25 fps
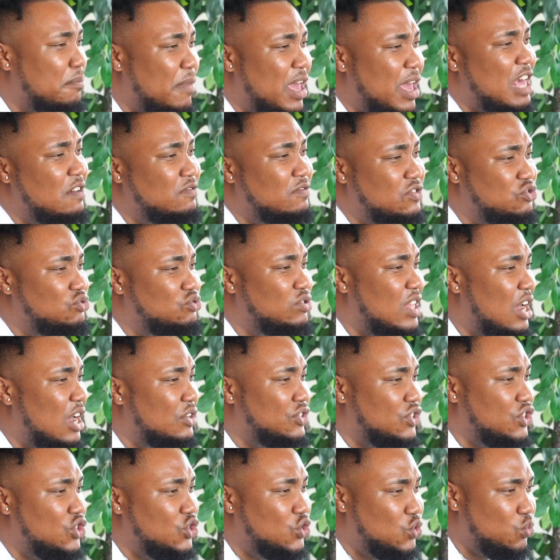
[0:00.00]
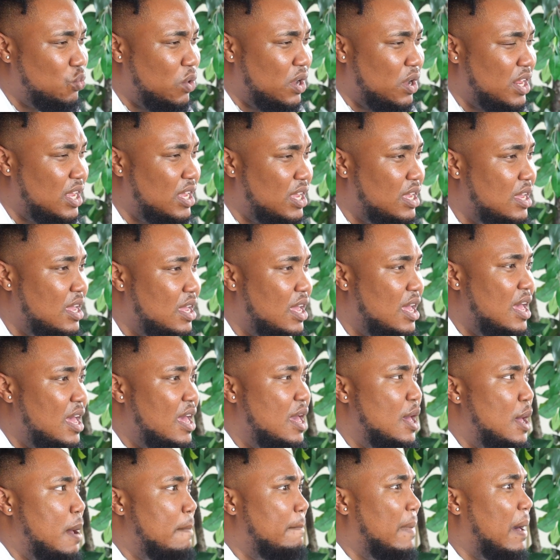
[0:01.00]
May of 2020,
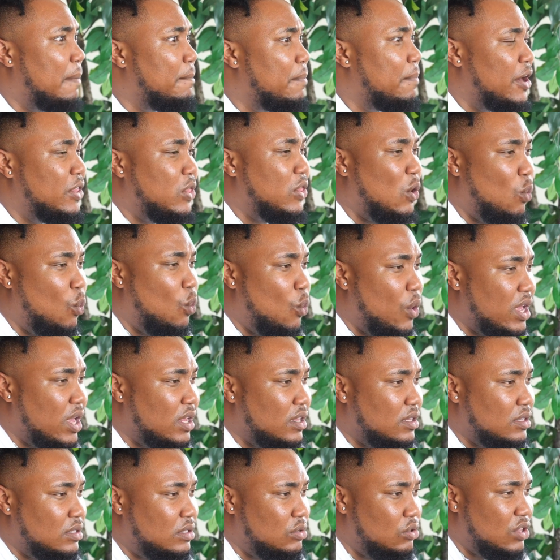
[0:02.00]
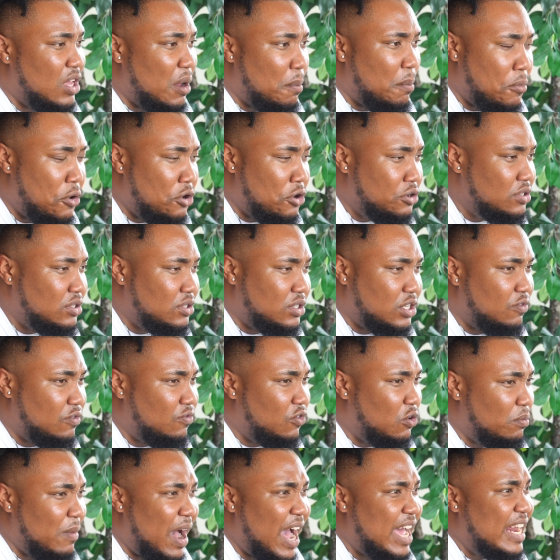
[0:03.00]
my mother went to the emergency
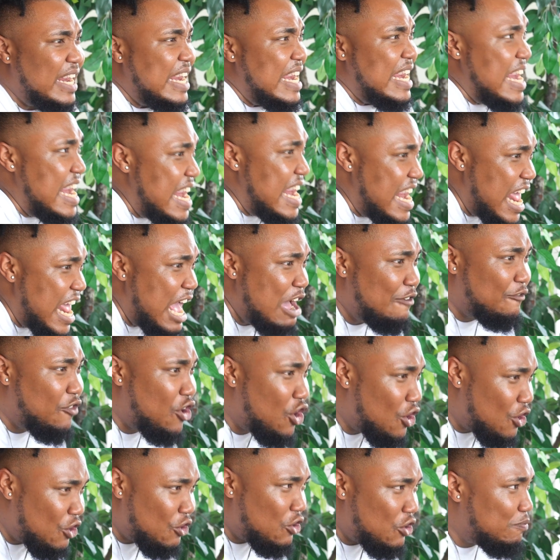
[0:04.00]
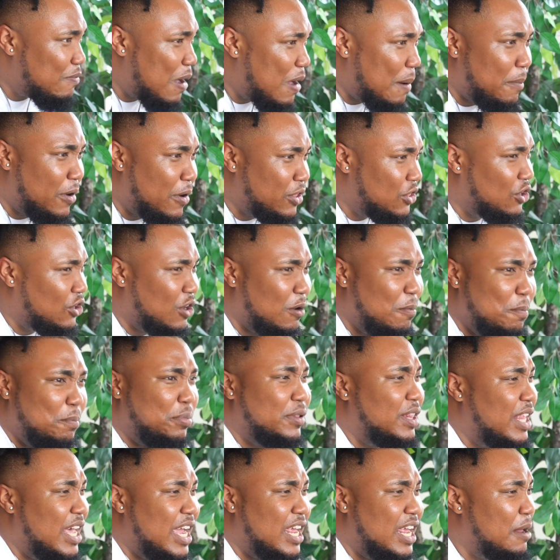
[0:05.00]
room. I'd never heard my mother
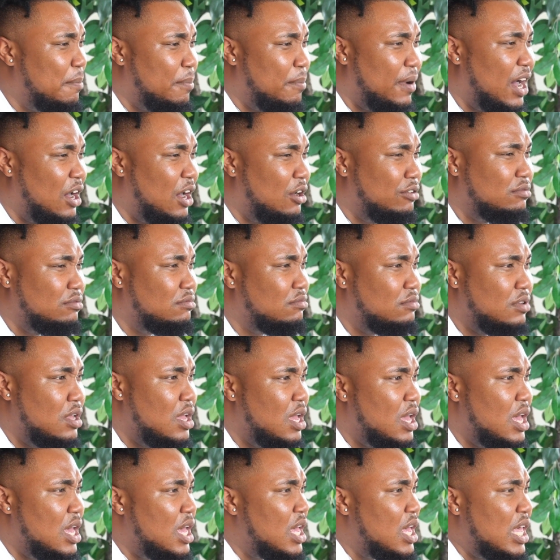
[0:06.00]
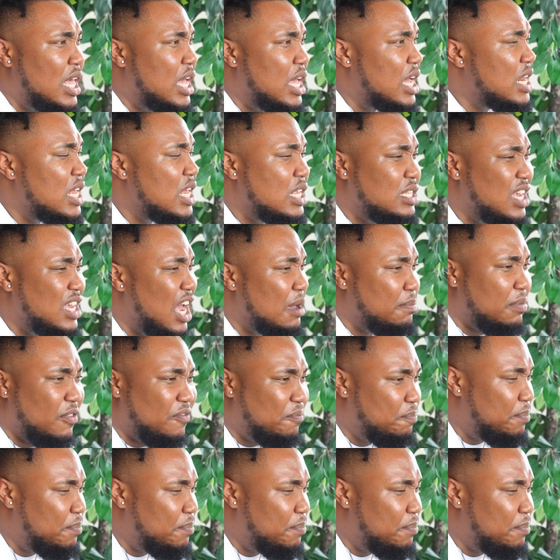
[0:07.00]
complain about any type of